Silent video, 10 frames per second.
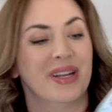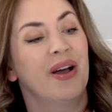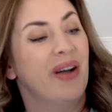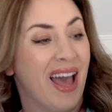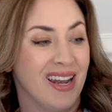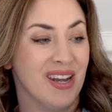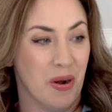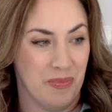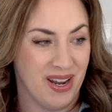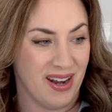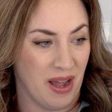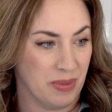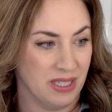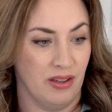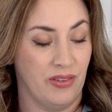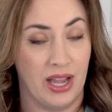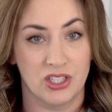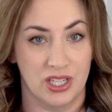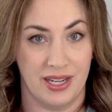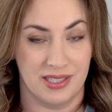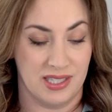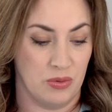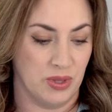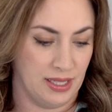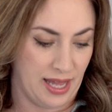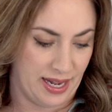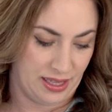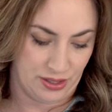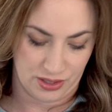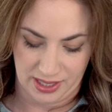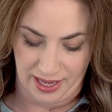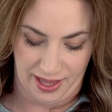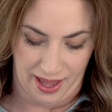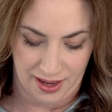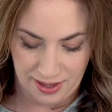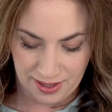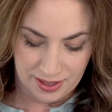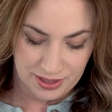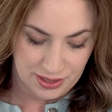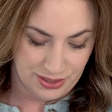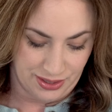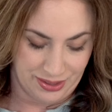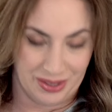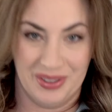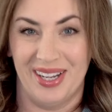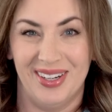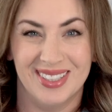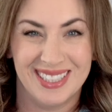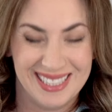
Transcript: gonna go ahead and open it up because I've actually not seen what the lining looks like yet. So here we go.